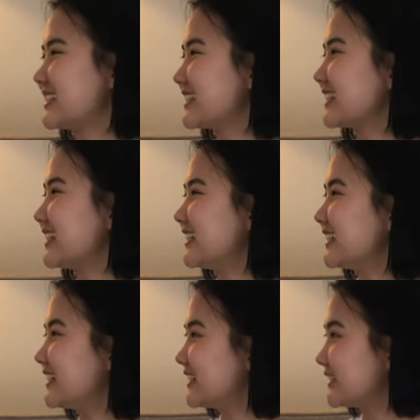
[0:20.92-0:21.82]

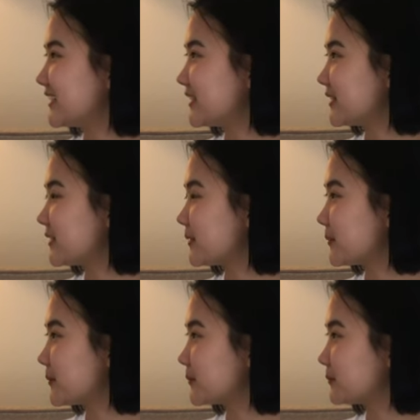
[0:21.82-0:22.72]

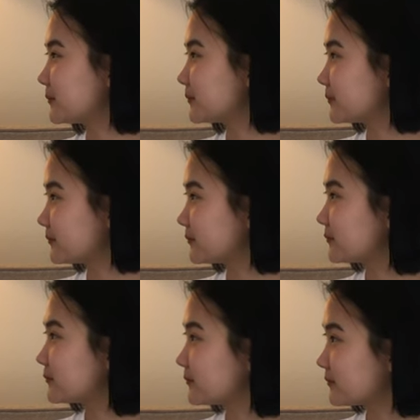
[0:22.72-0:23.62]

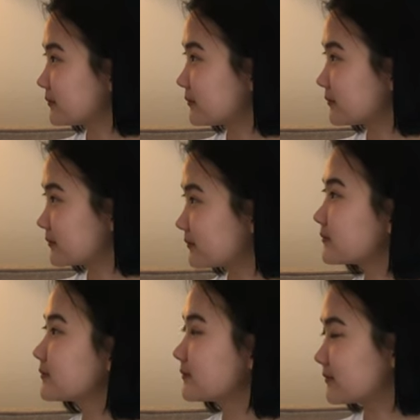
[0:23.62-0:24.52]

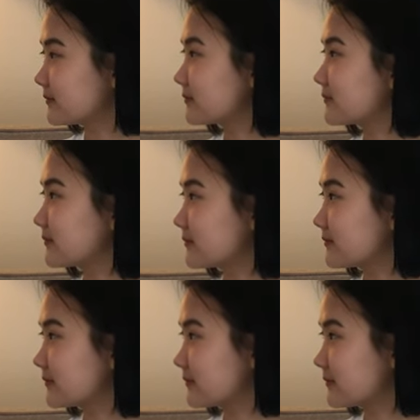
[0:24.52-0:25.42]

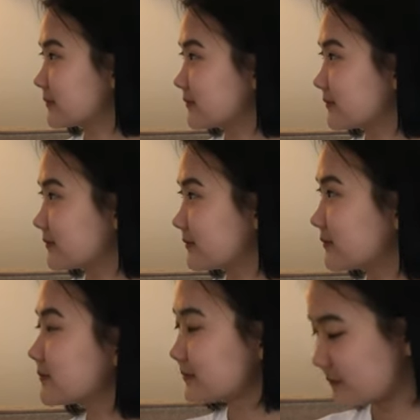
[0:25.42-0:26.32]

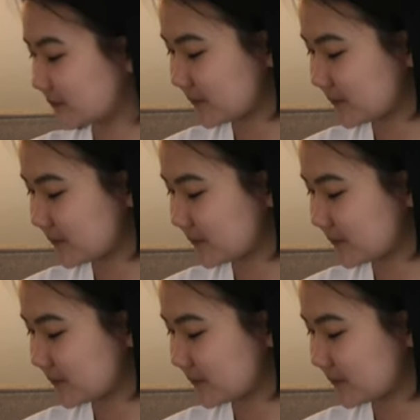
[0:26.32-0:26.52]
No words are spoken by the person on screen.